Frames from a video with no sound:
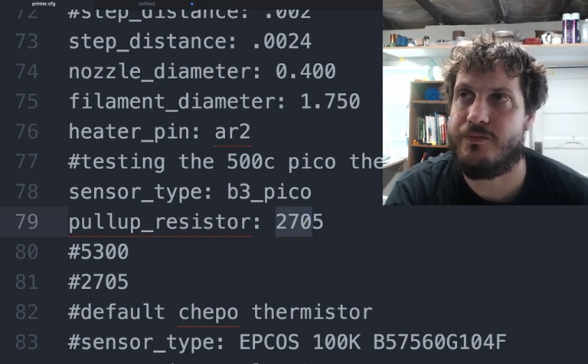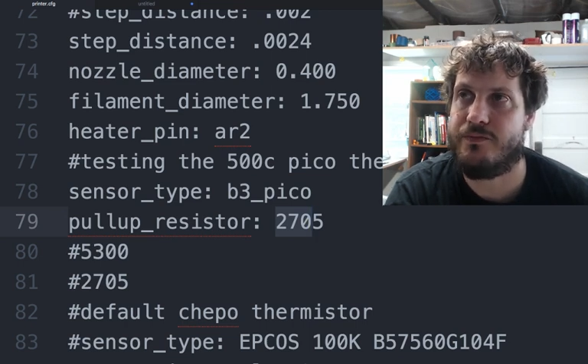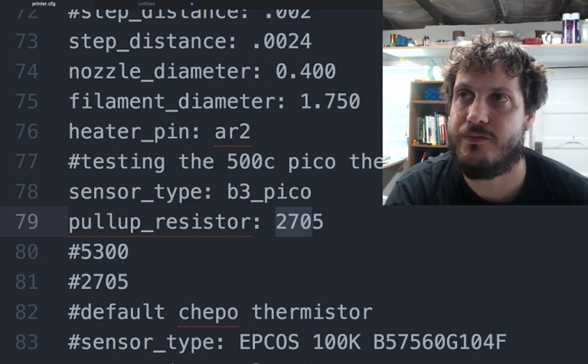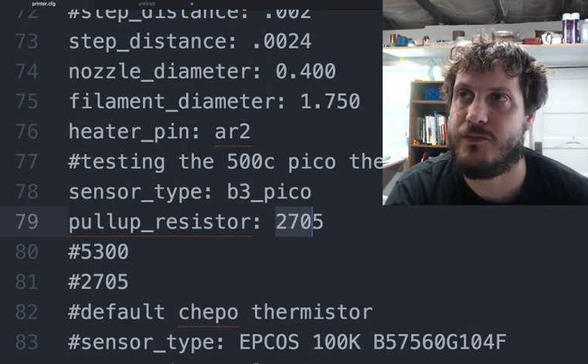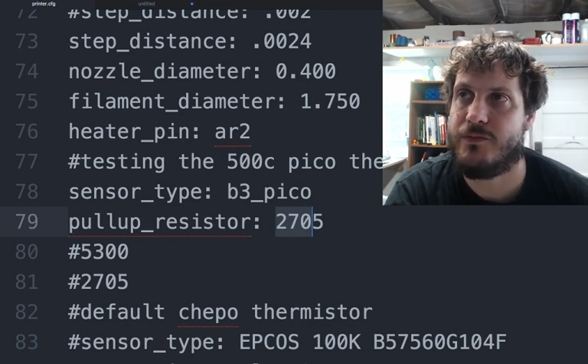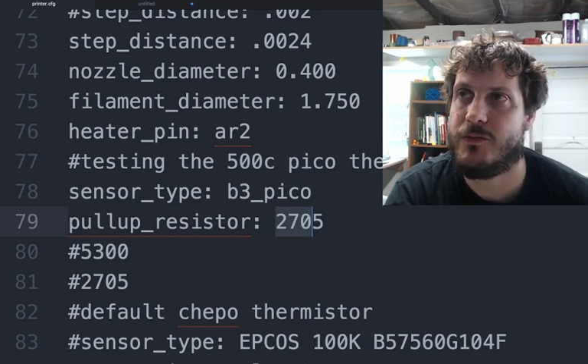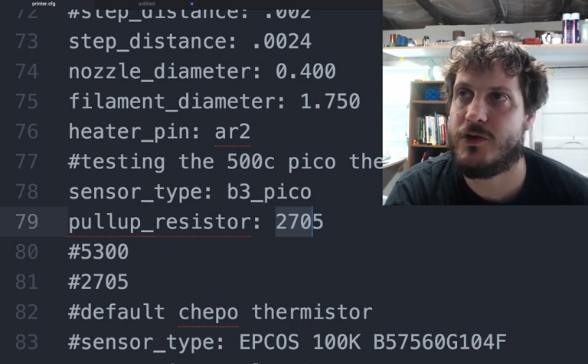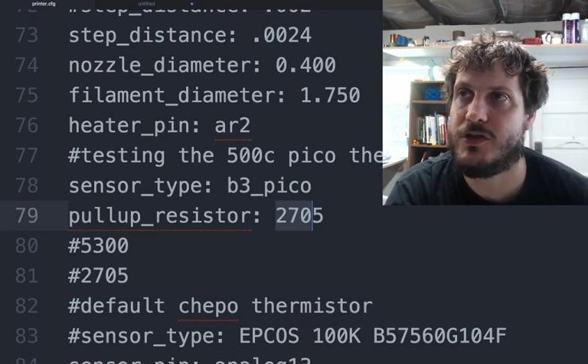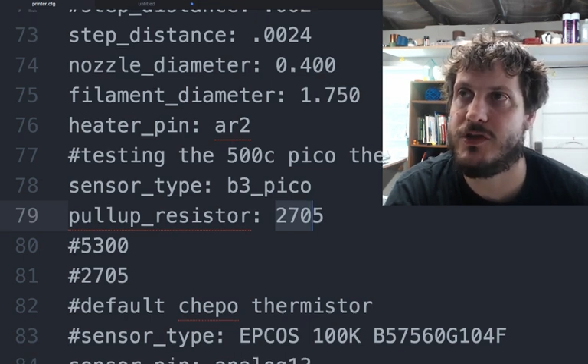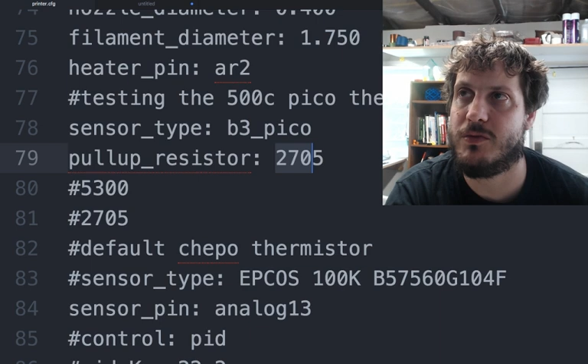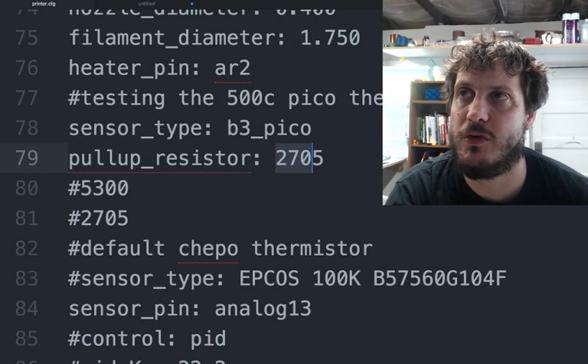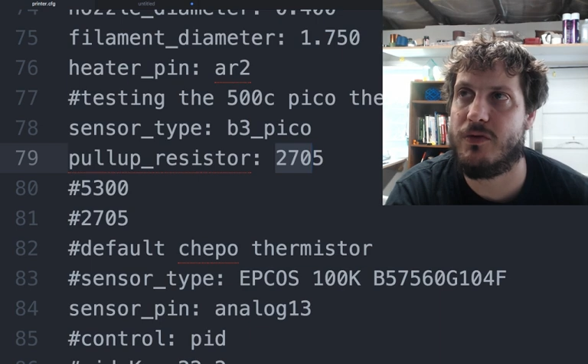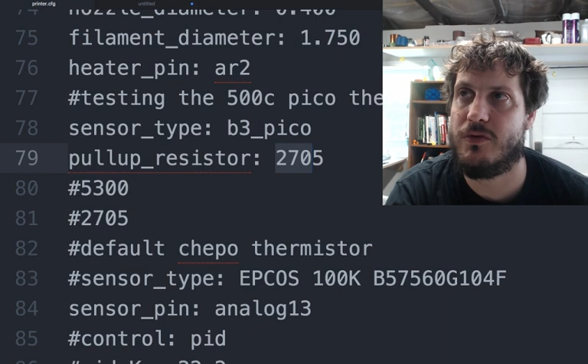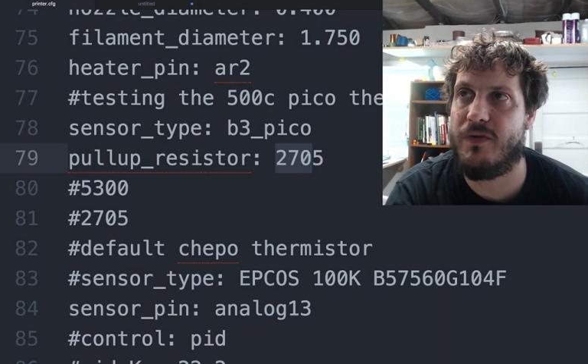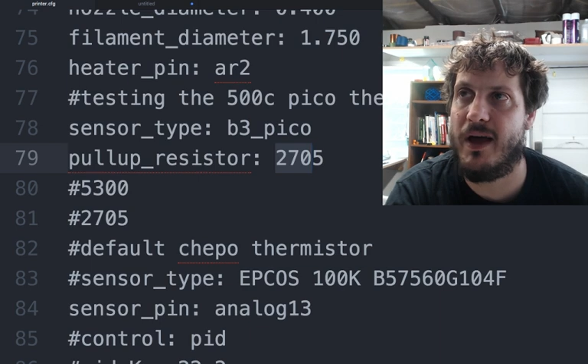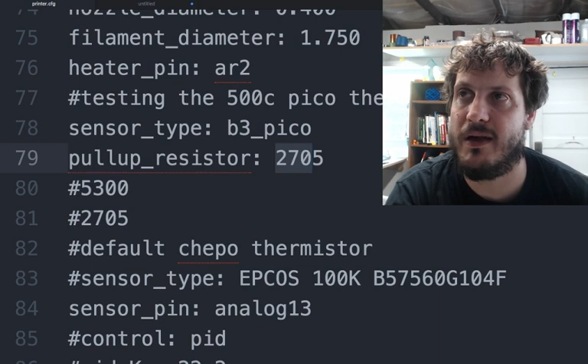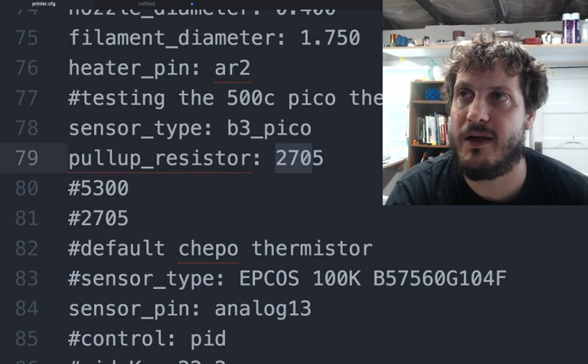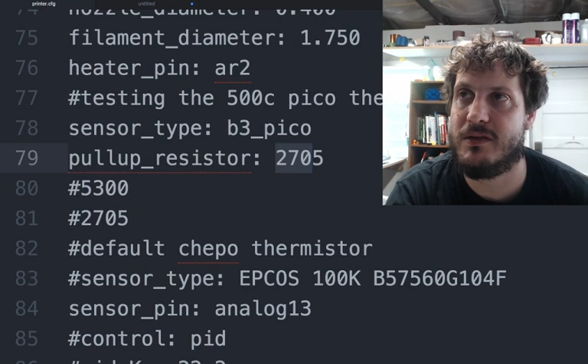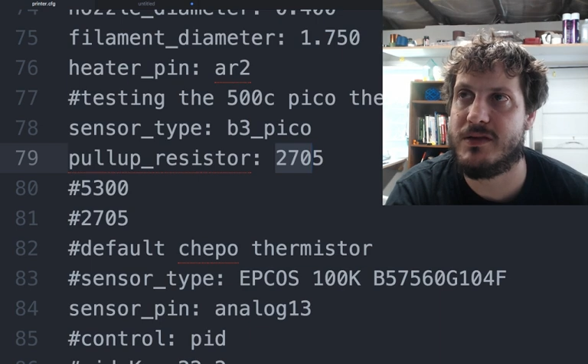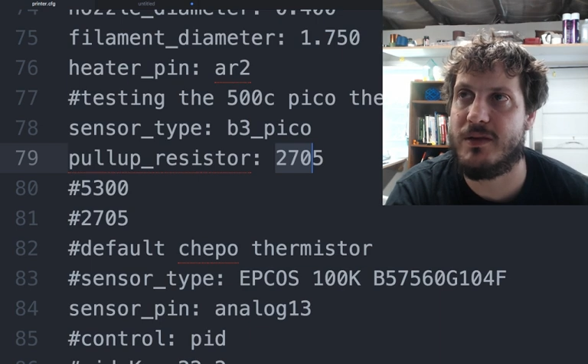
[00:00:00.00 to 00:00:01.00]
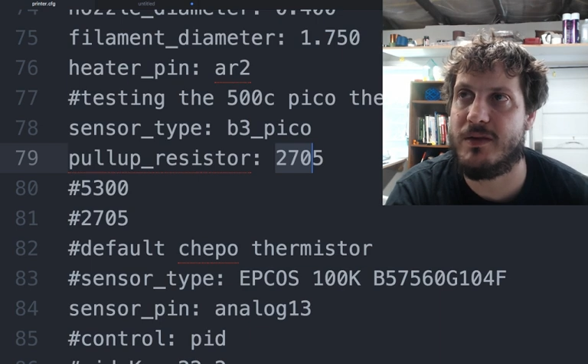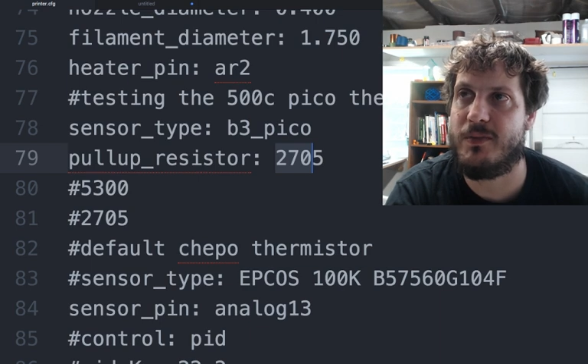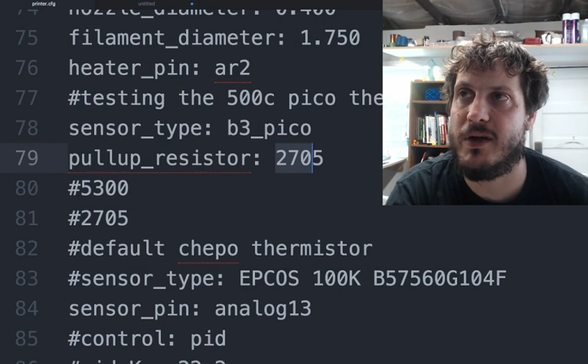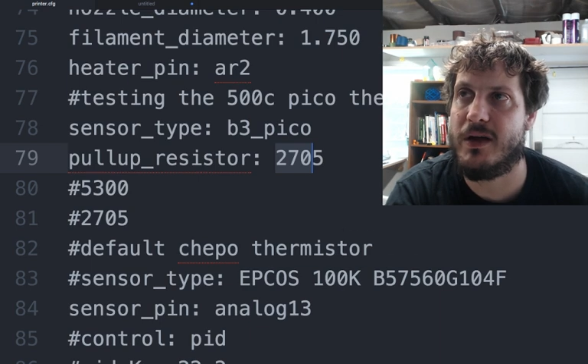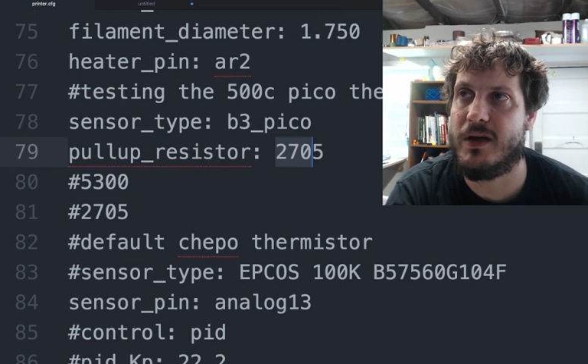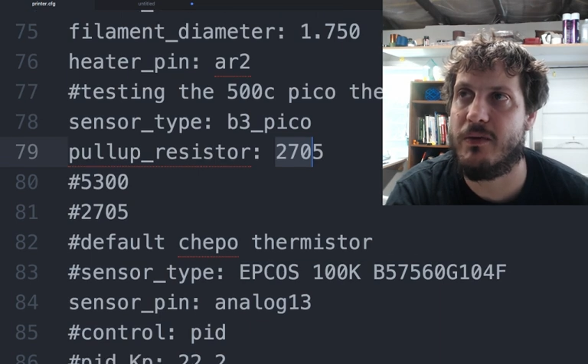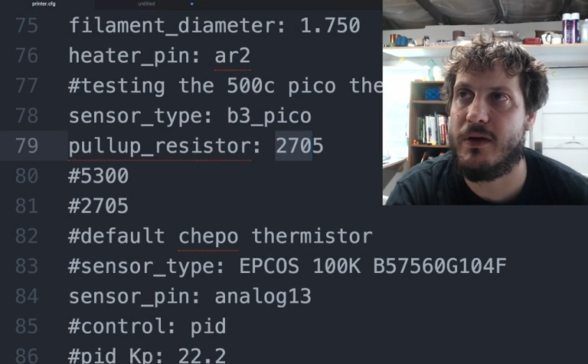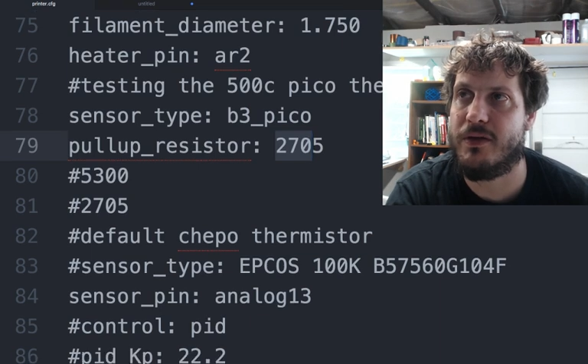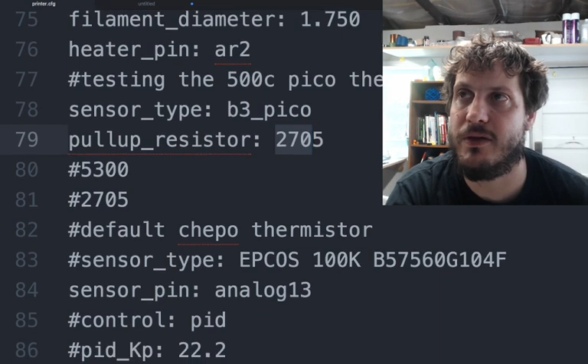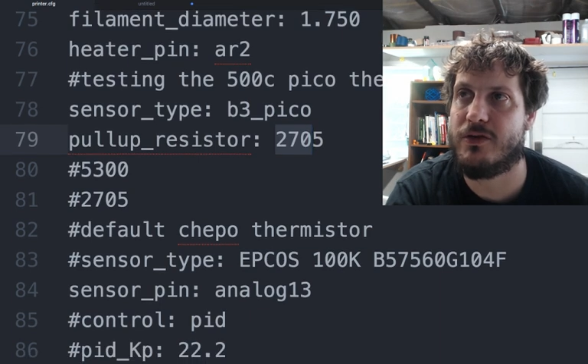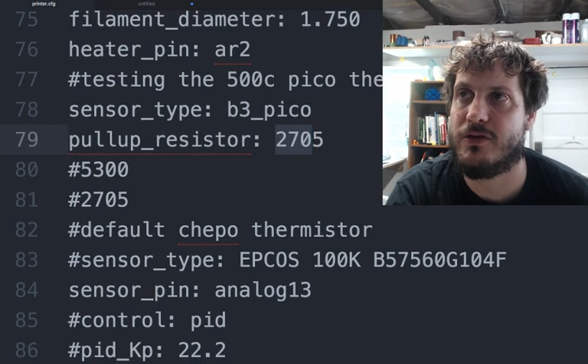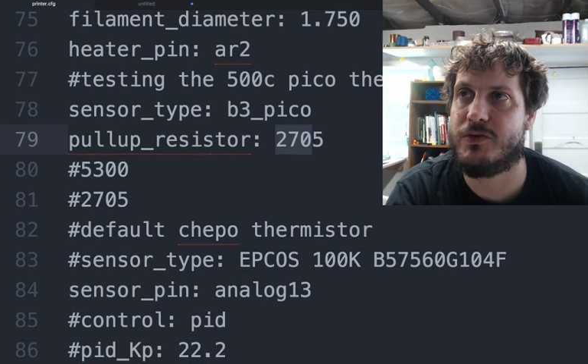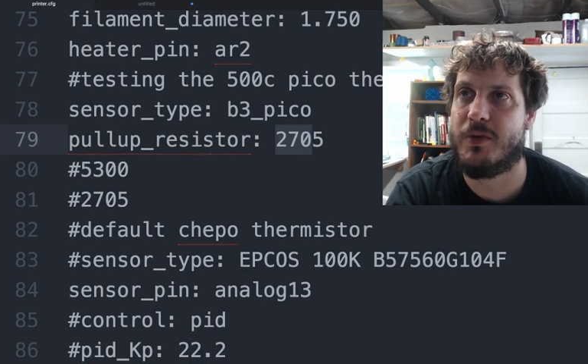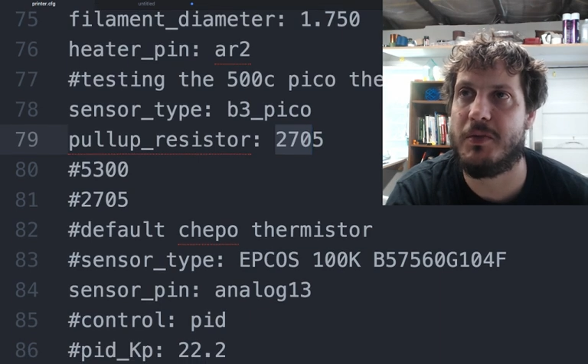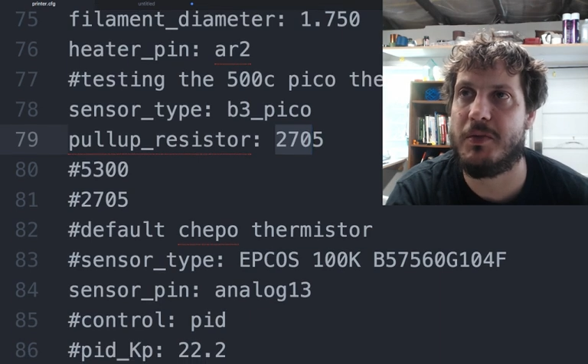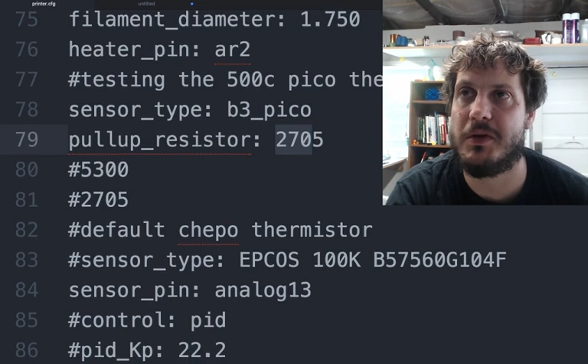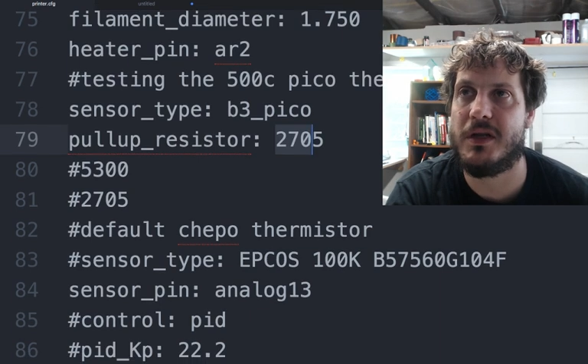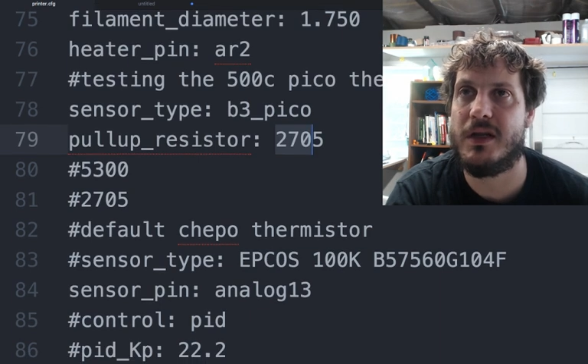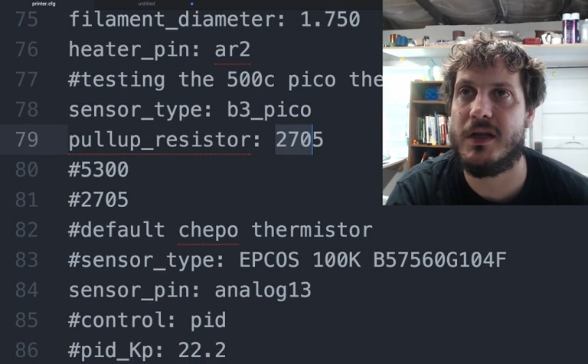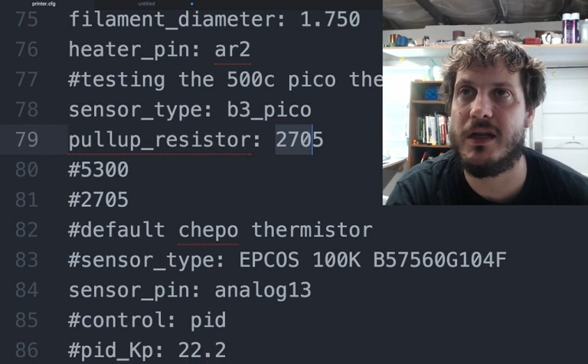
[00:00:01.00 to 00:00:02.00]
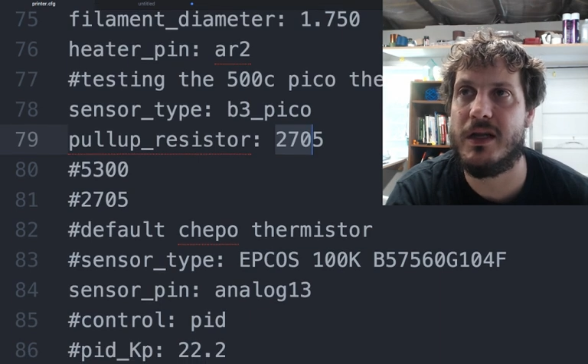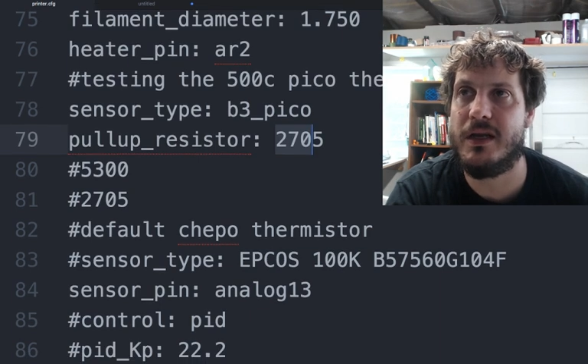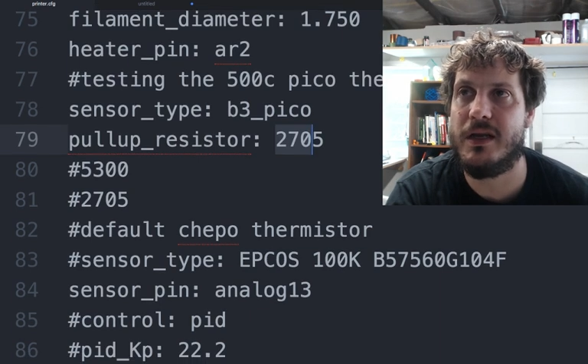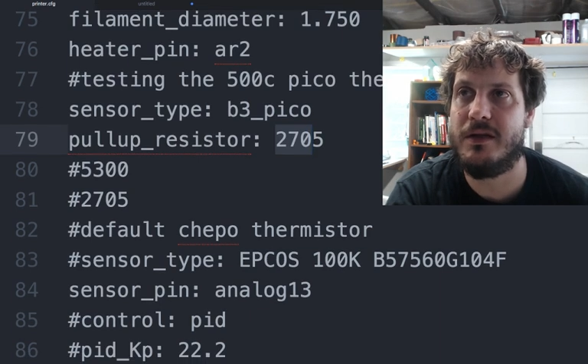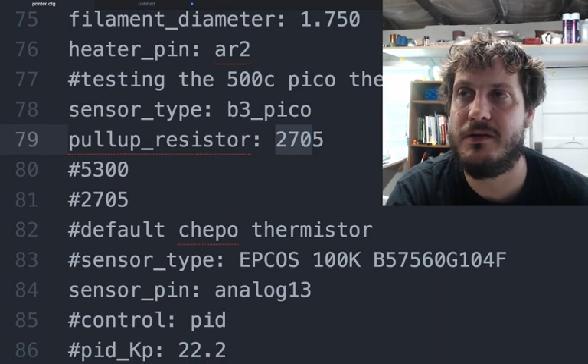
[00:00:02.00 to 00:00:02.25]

Just some old values I played with, which probably deleted.